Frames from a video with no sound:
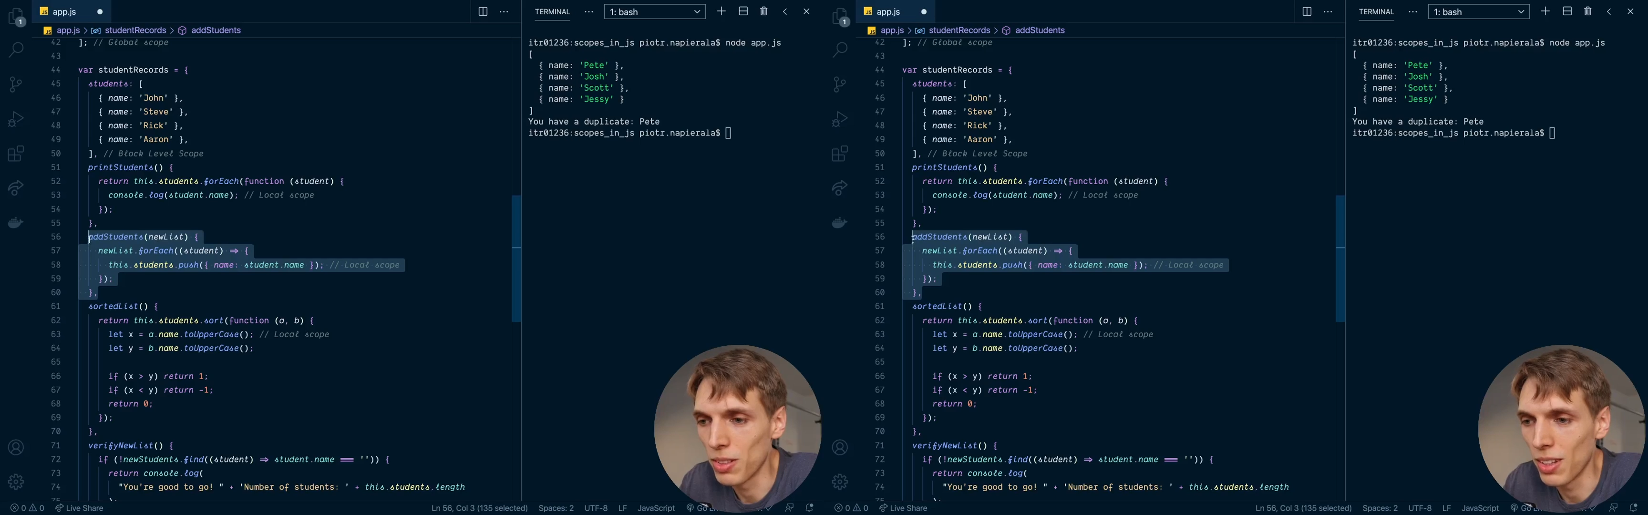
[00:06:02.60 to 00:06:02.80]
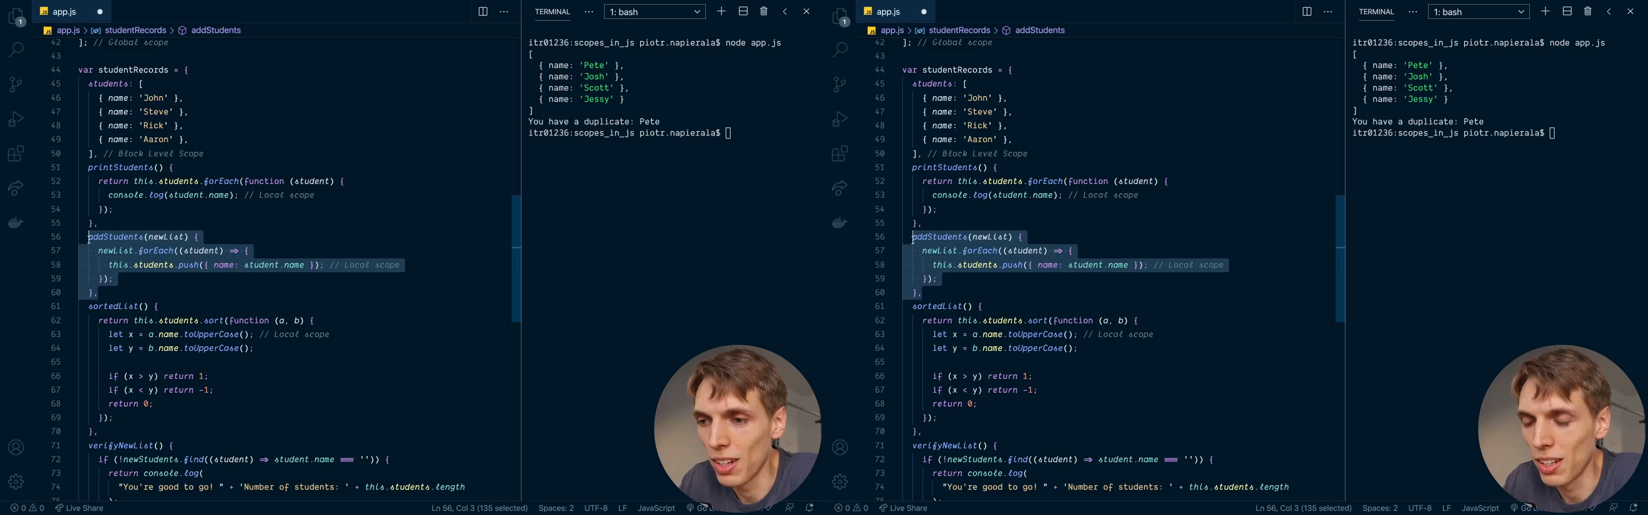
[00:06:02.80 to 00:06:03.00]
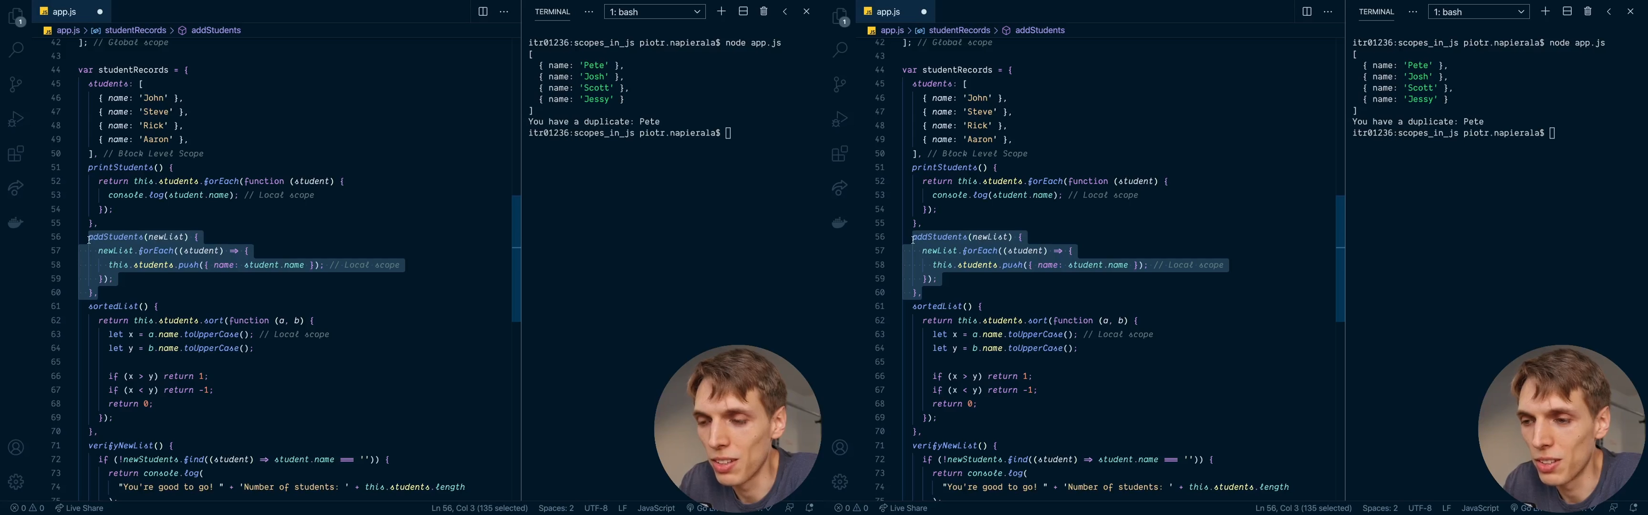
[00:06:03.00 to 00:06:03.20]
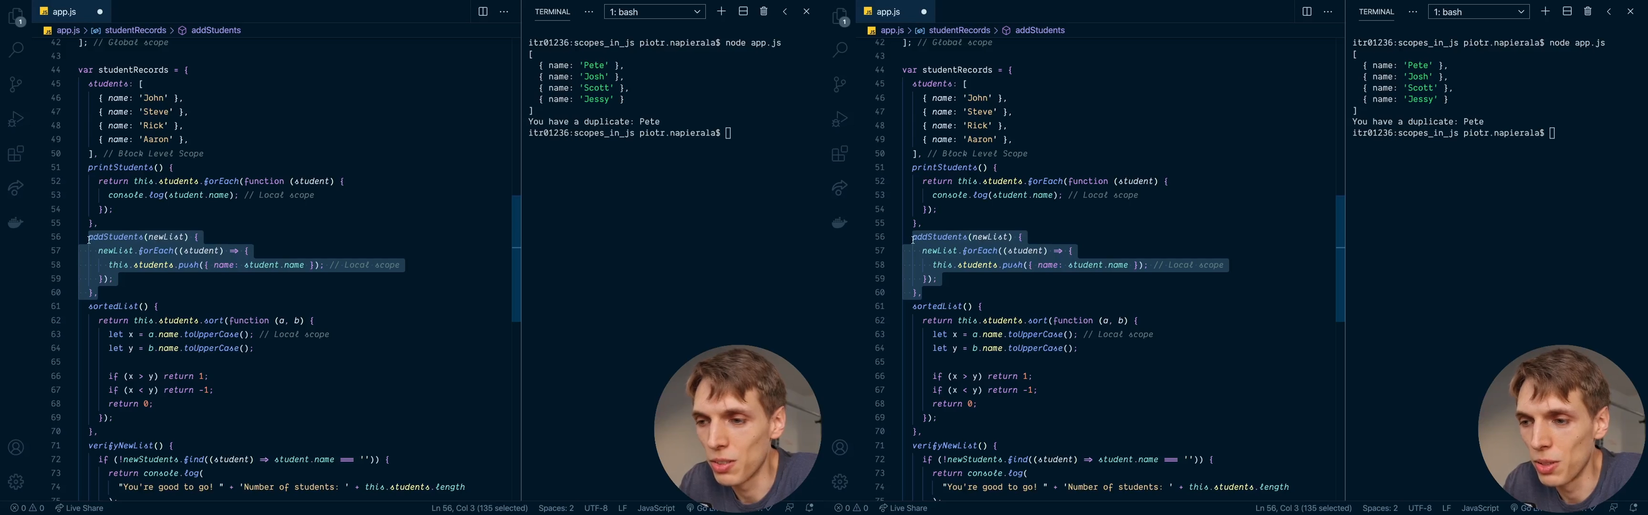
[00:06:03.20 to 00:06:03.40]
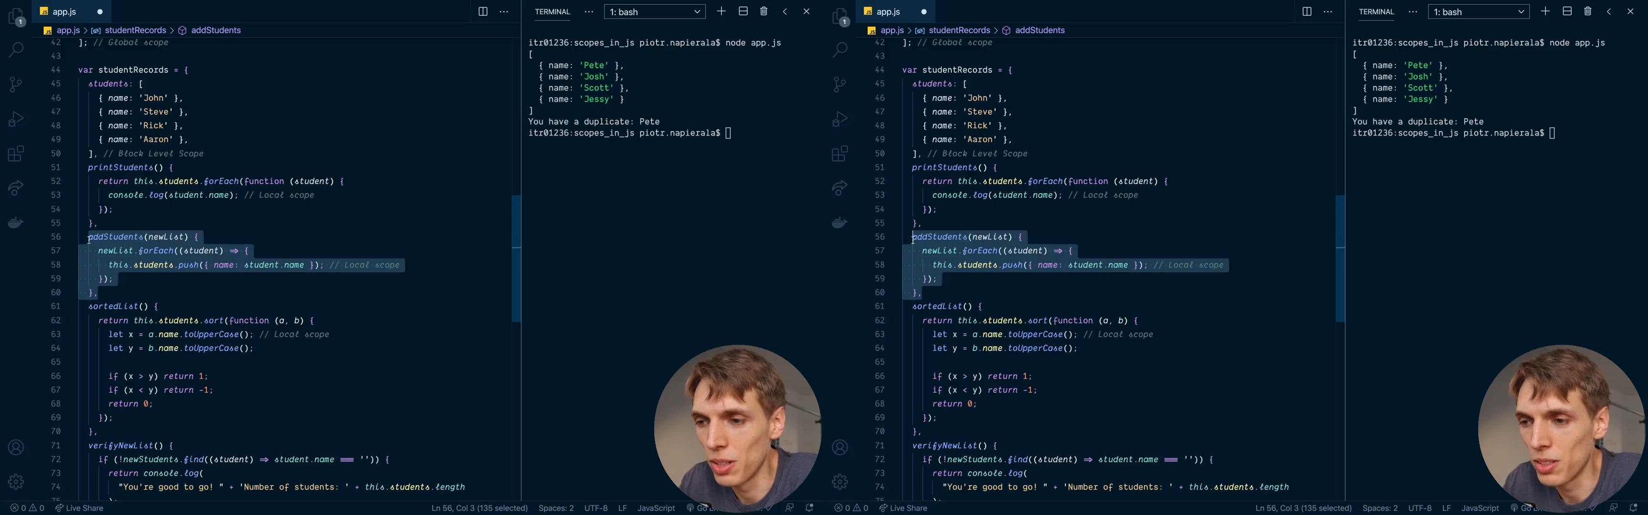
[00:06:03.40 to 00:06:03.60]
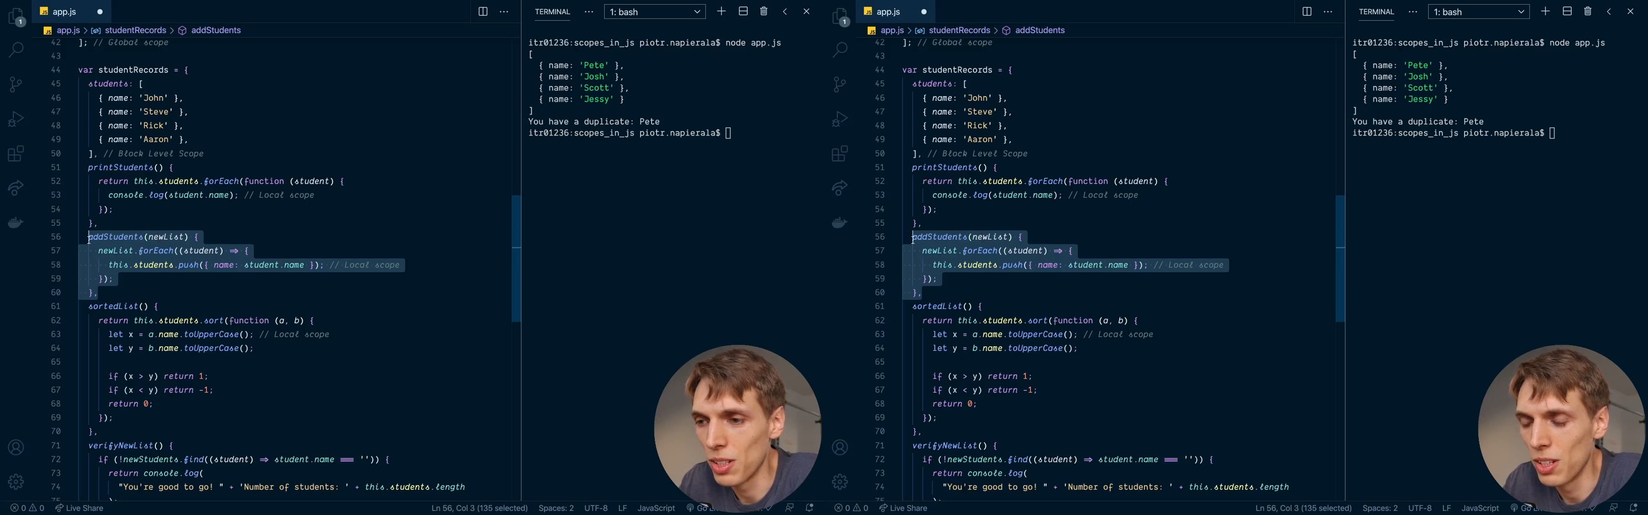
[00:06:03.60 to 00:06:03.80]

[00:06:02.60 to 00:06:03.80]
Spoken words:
add student,